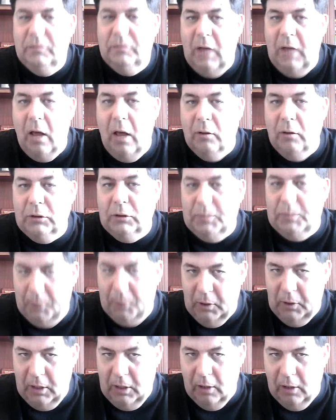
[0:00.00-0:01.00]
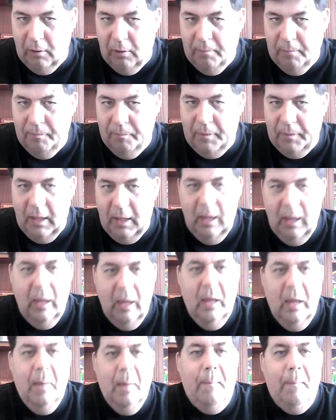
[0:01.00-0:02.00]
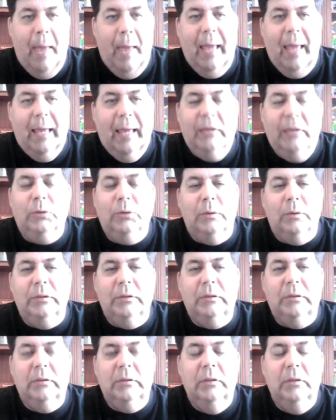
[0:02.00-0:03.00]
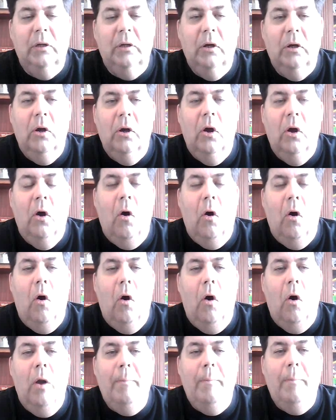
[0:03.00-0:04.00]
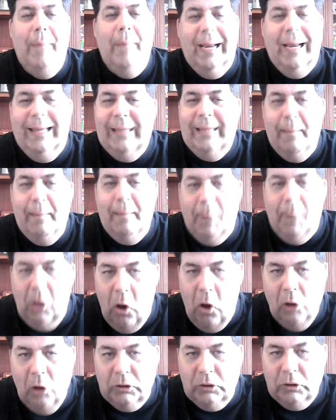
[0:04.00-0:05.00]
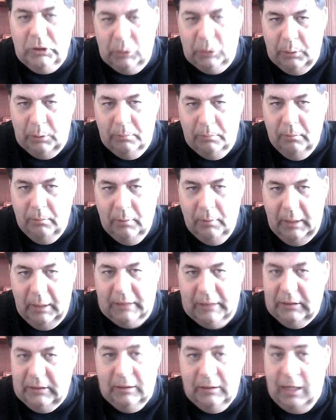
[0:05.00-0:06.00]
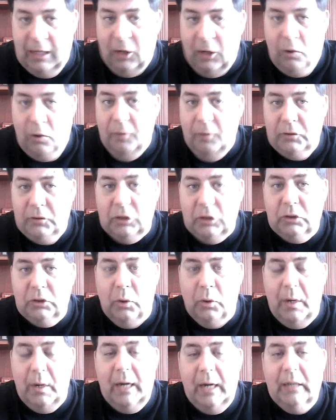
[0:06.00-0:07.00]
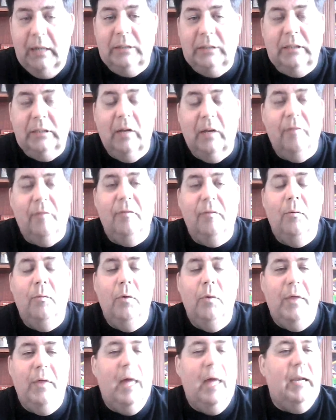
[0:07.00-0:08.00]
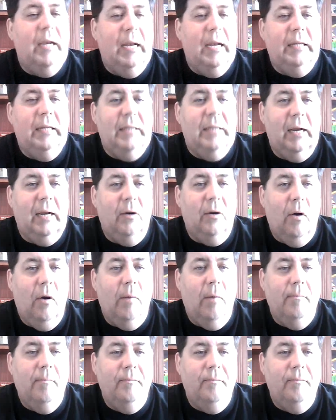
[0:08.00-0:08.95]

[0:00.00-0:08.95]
dollars per year paying interest on money that belongs to it, that it could have just created itself without any debt at all.